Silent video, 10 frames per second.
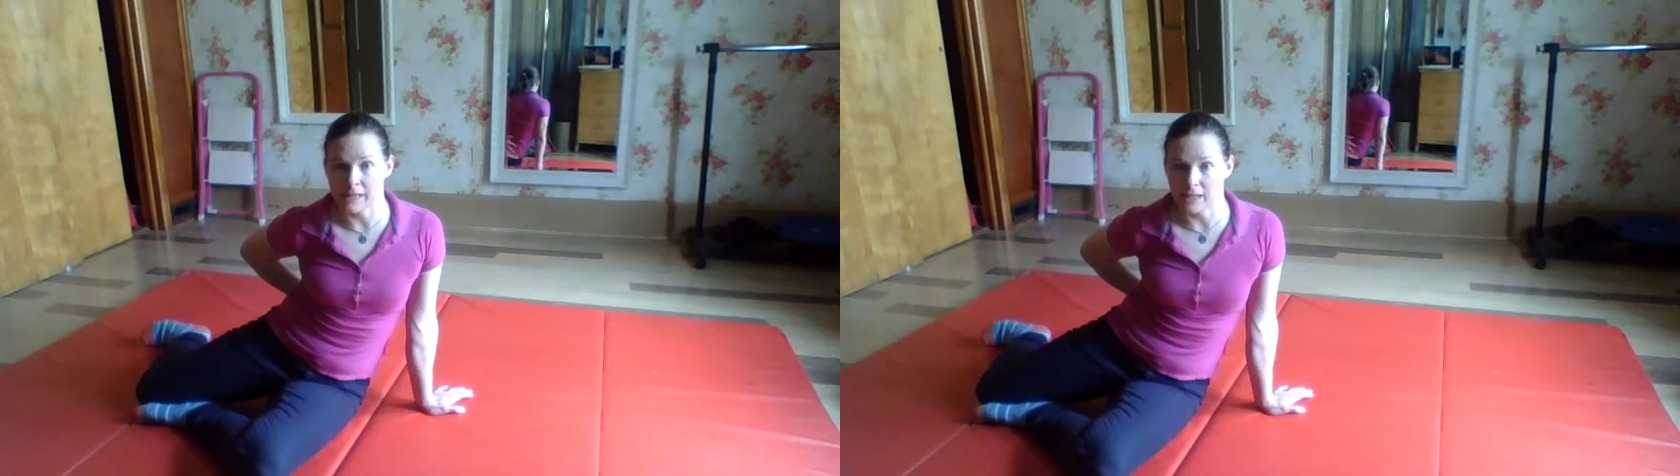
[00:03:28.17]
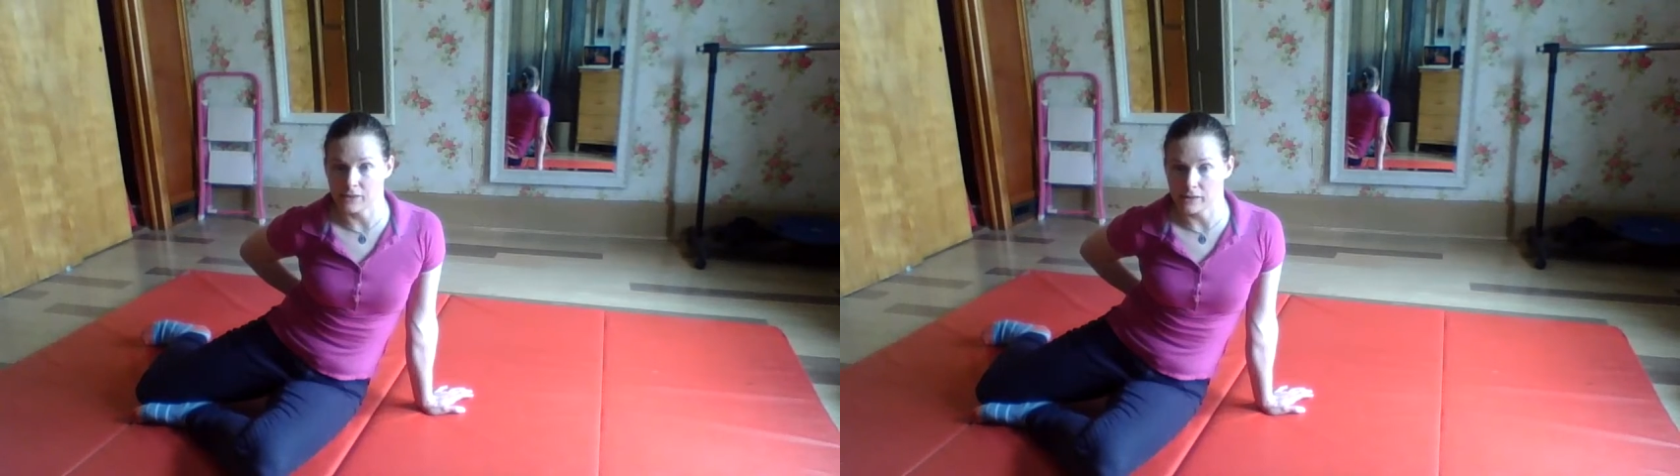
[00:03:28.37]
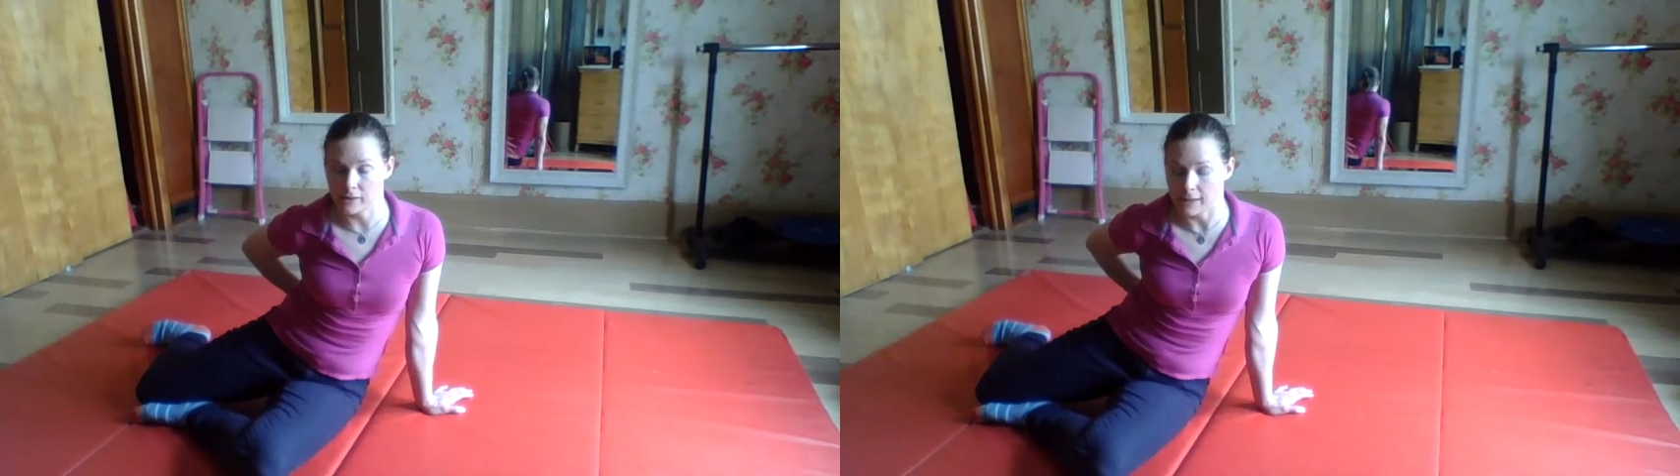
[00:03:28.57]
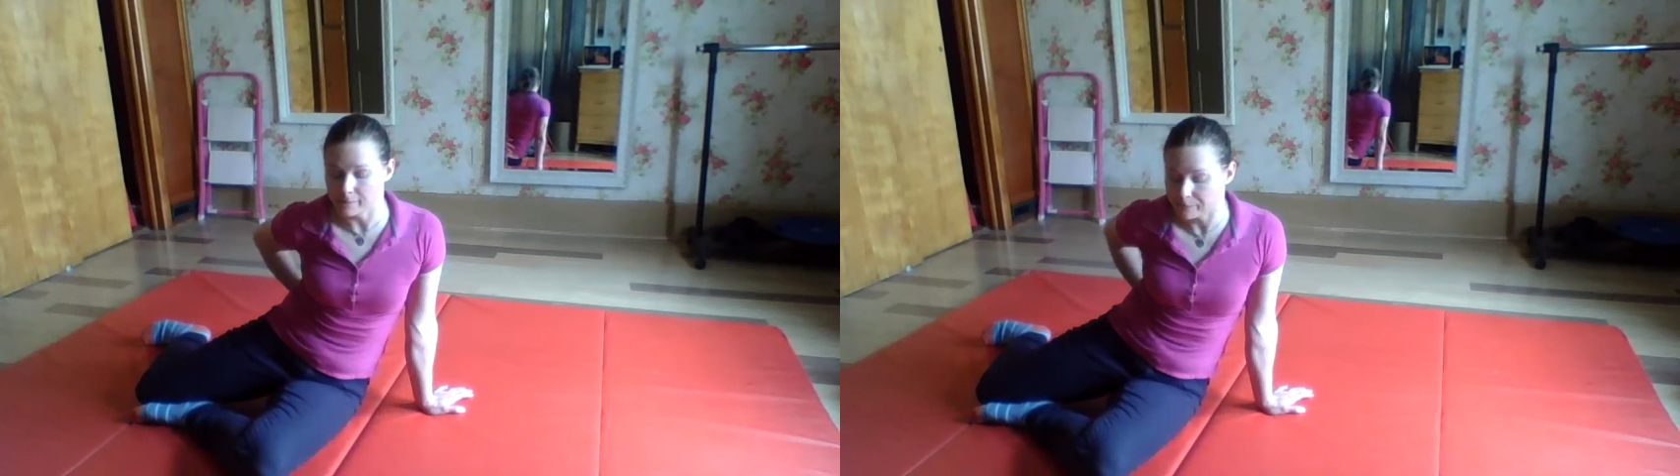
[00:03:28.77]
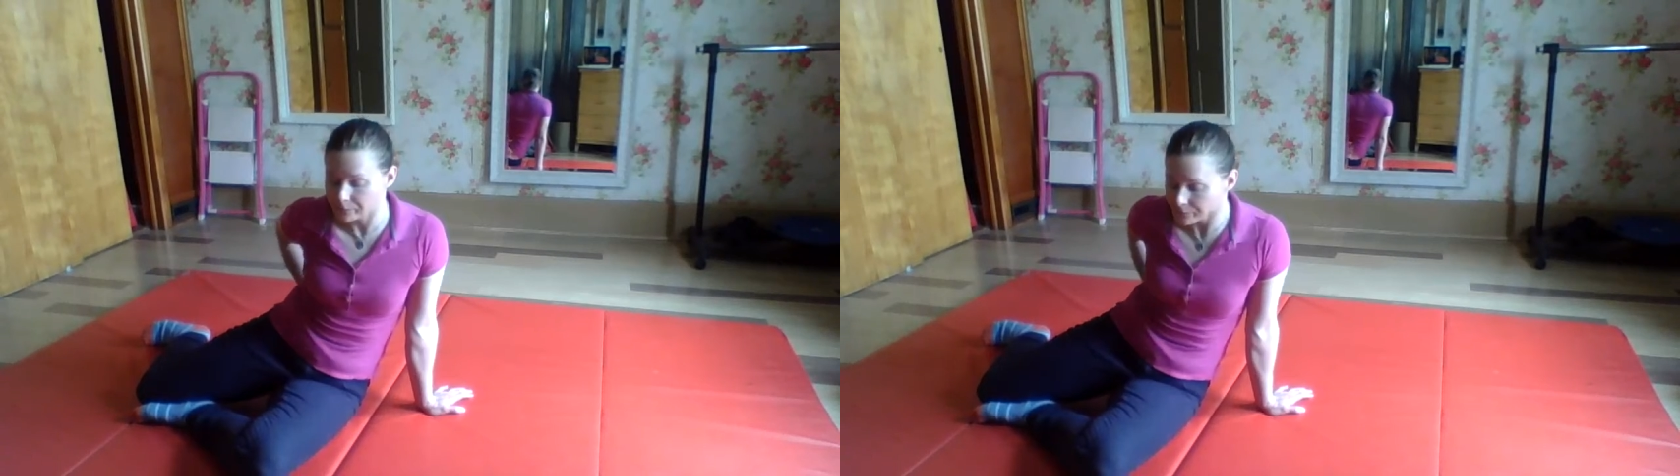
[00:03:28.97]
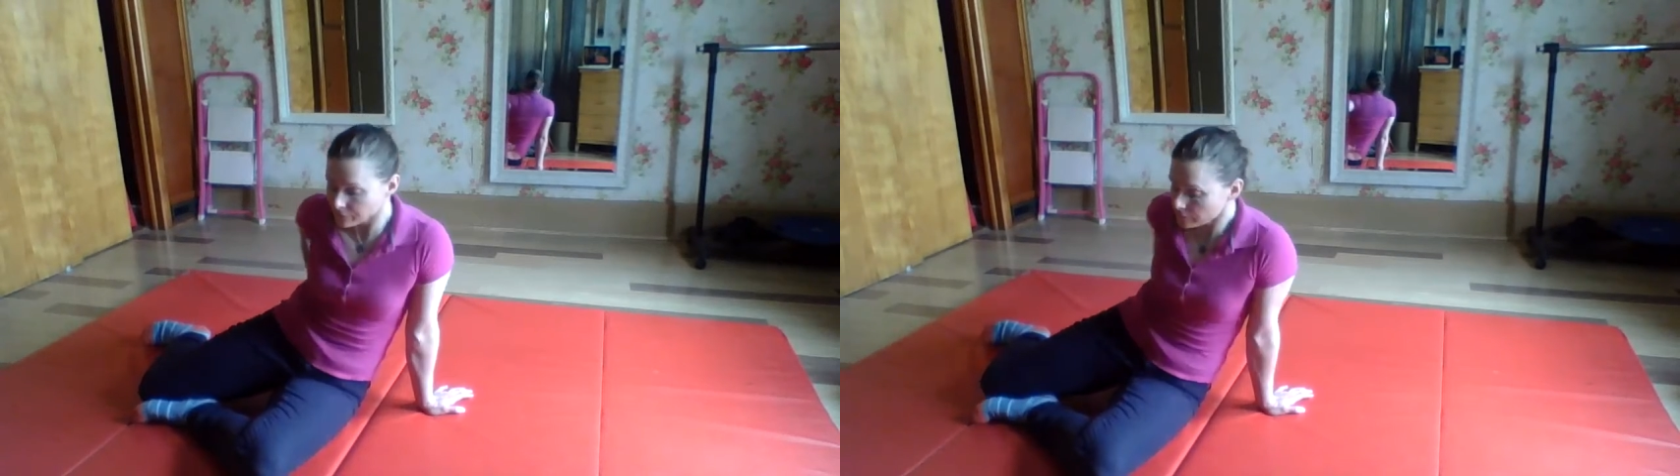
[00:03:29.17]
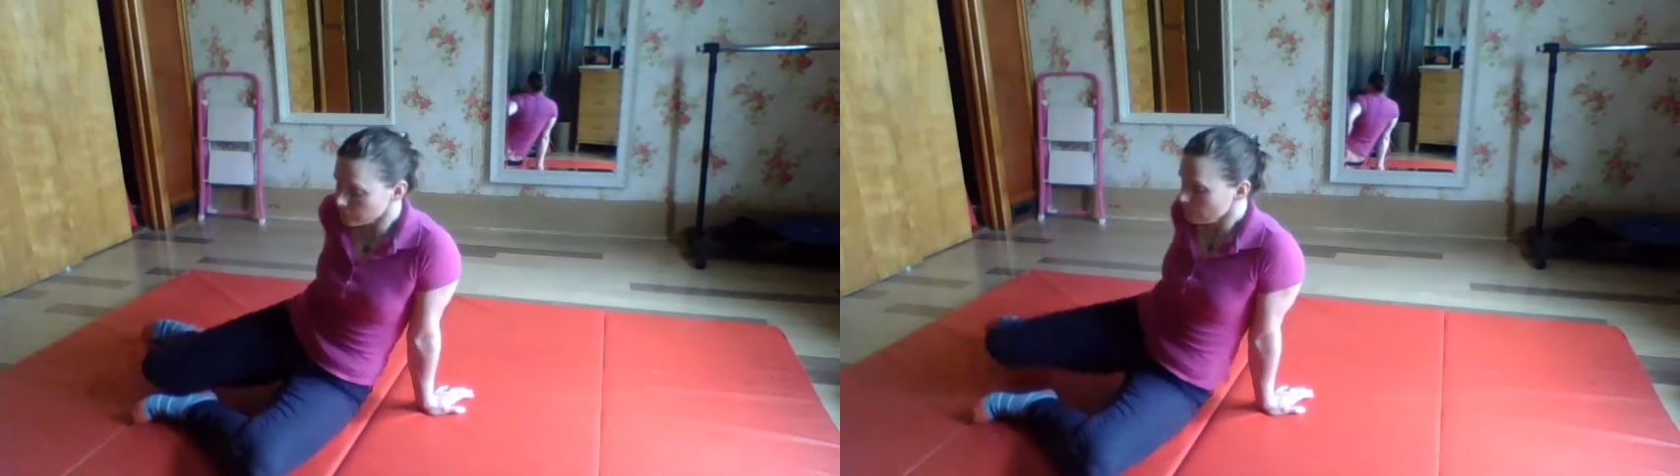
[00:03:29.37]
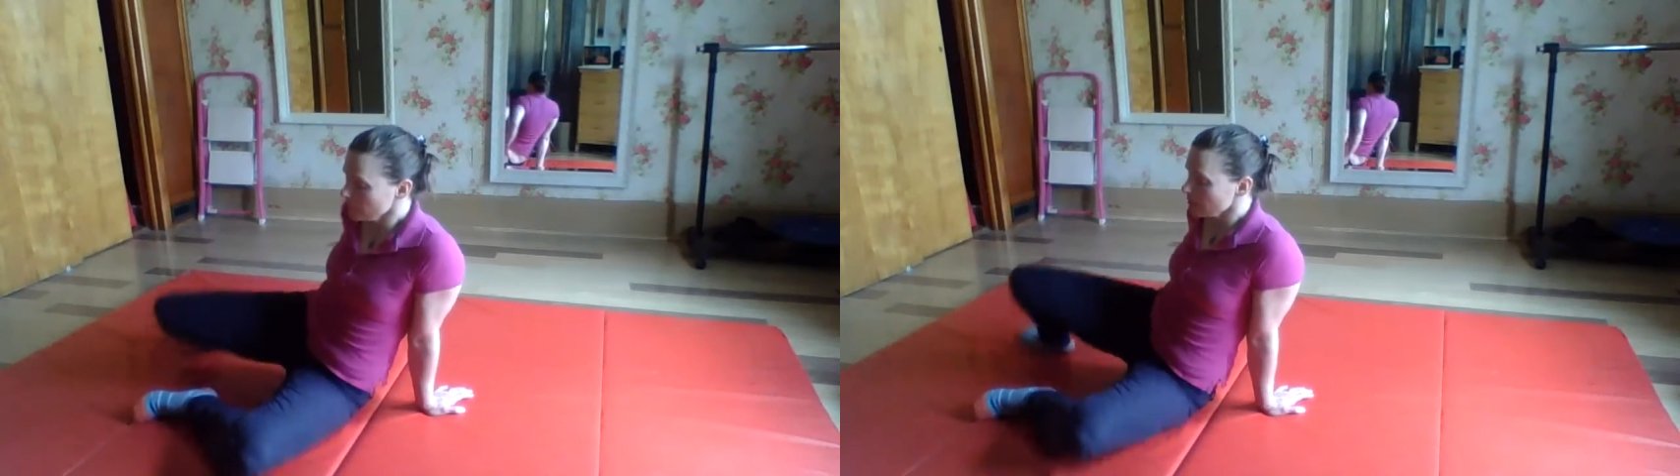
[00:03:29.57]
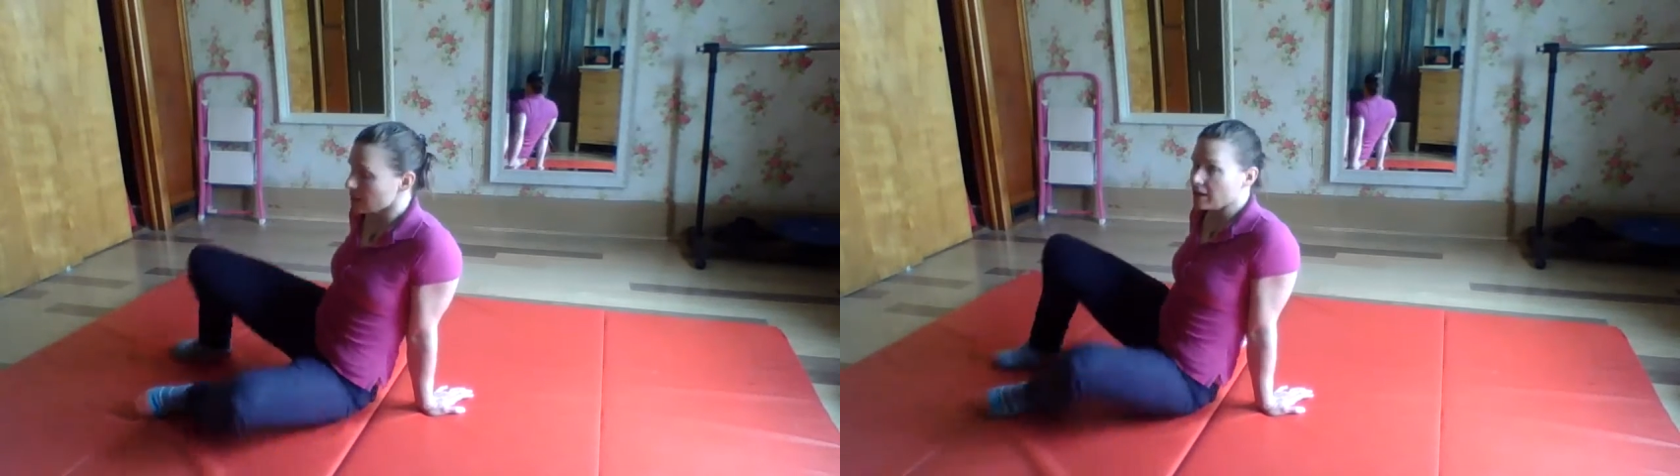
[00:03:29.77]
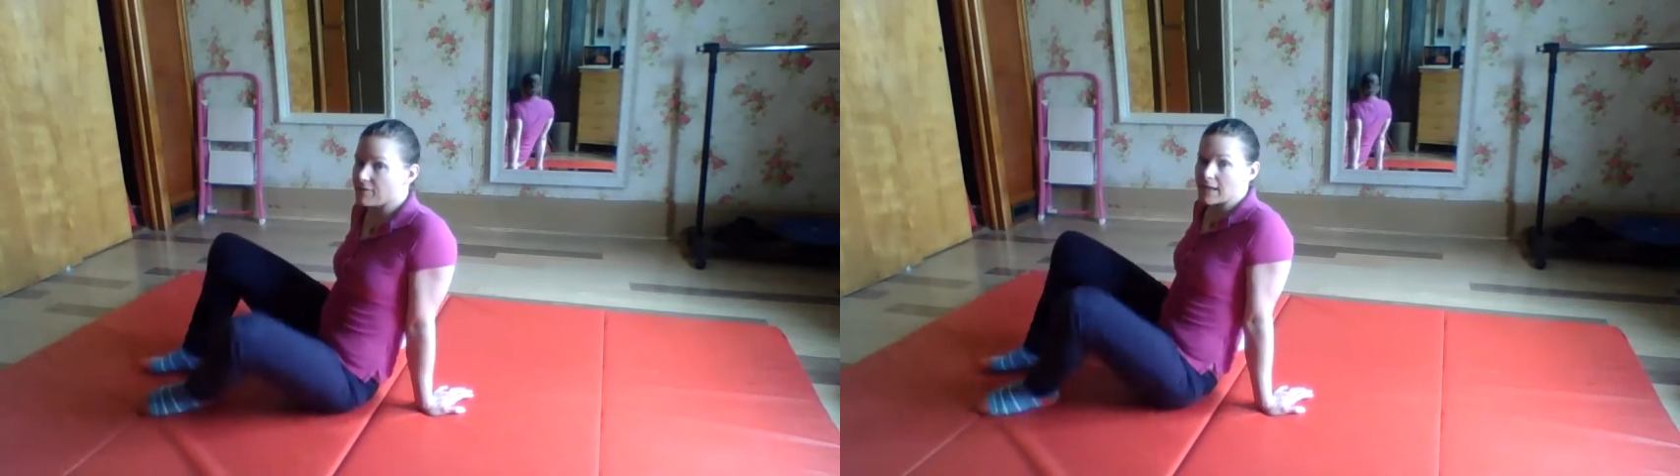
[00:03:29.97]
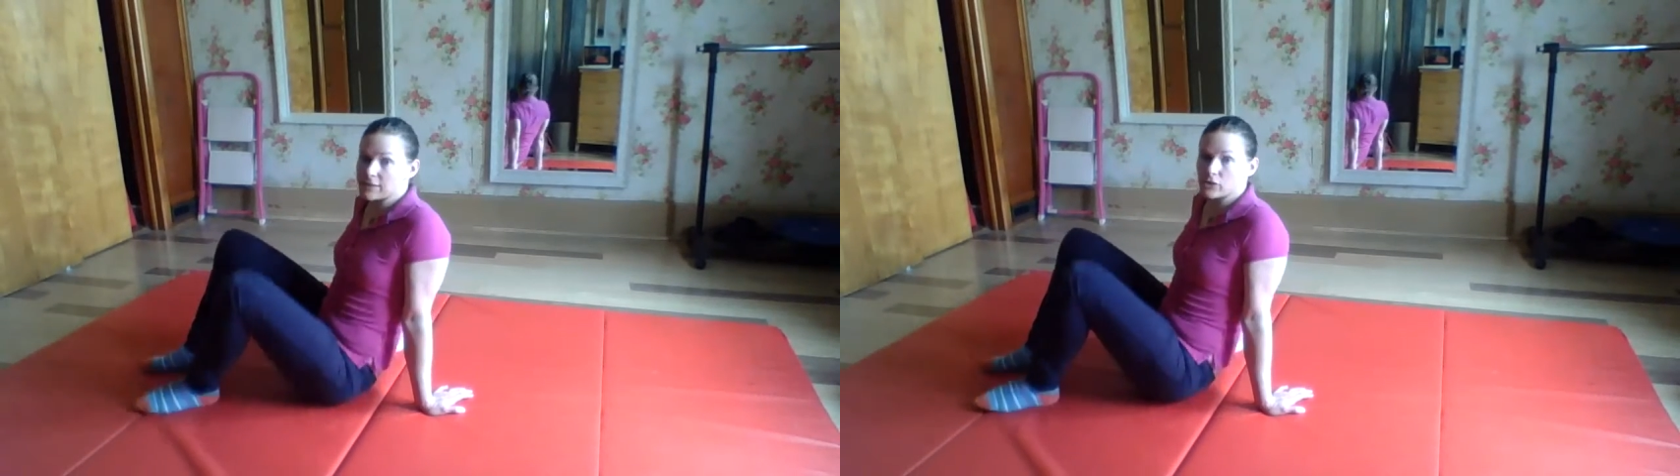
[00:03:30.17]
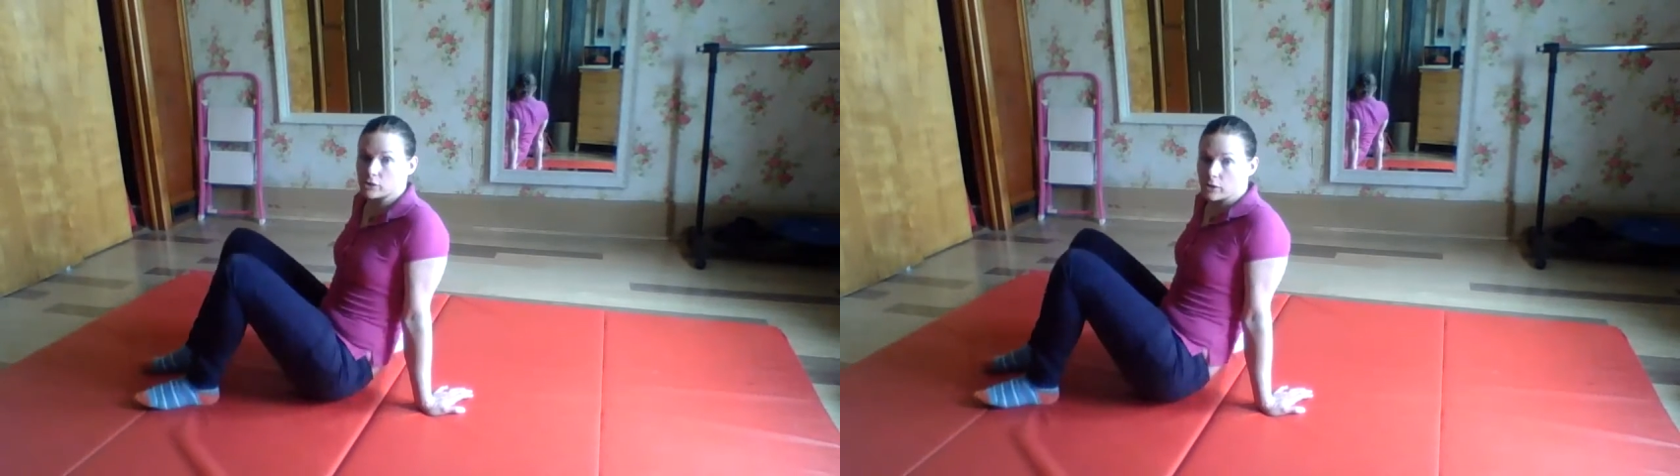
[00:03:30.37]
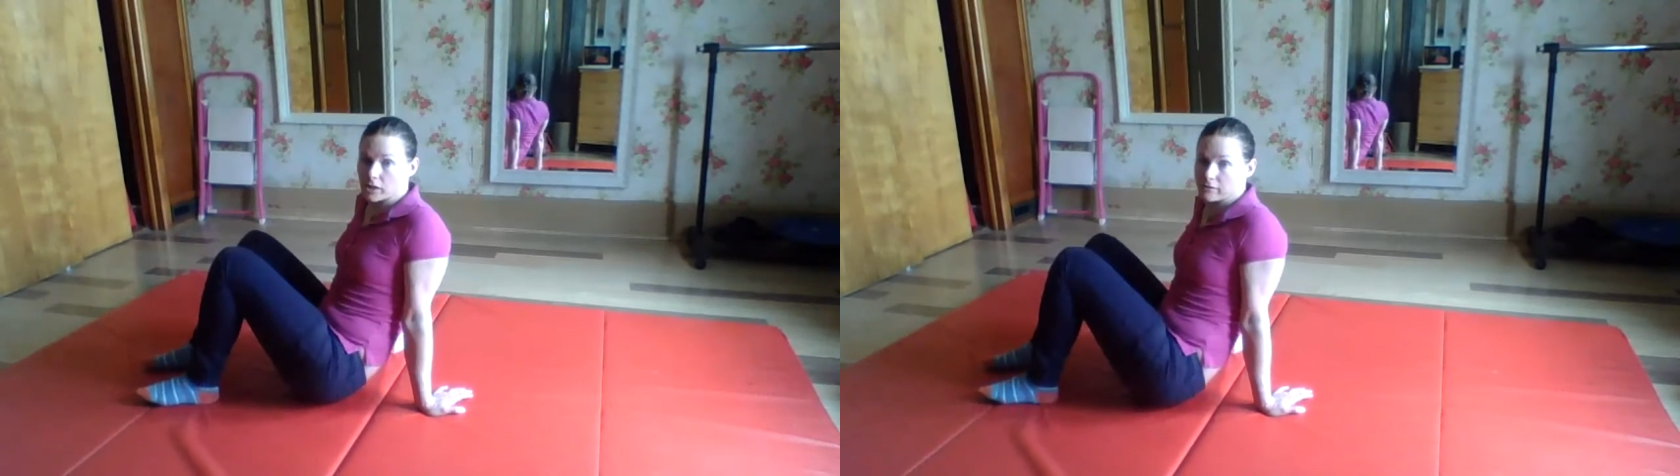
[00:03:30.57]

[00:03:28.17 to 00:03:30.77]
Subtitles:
down to the ground. If that's too hard